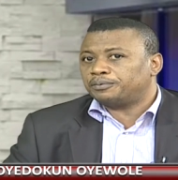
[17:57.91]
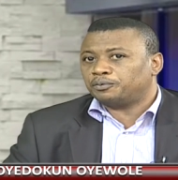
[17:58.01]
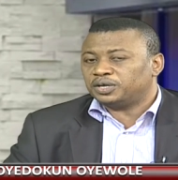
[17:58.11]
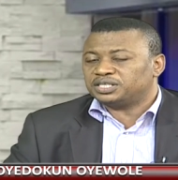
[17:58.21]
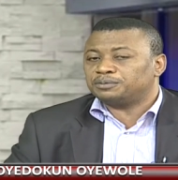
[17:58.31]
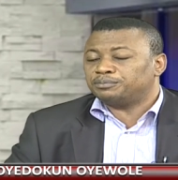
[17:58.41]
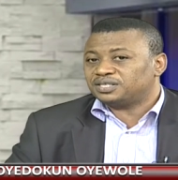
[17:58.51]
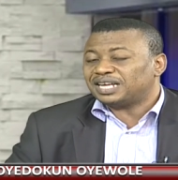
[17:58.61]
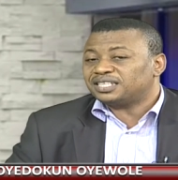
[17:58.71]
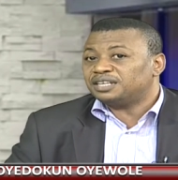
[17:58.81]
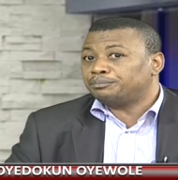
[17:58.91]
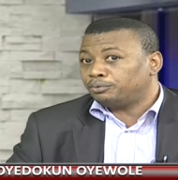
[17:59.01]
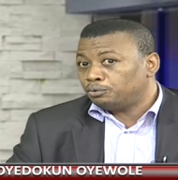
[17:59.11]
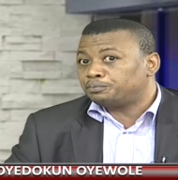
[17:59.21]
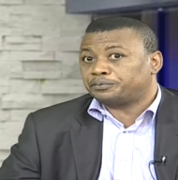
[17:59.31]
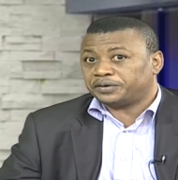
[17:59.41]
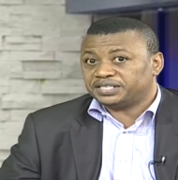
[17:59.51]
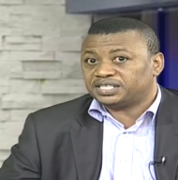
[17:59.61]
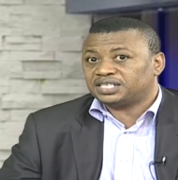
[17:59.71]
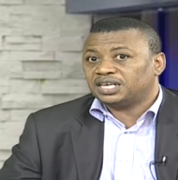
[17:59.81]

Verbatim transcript: with certain blueprints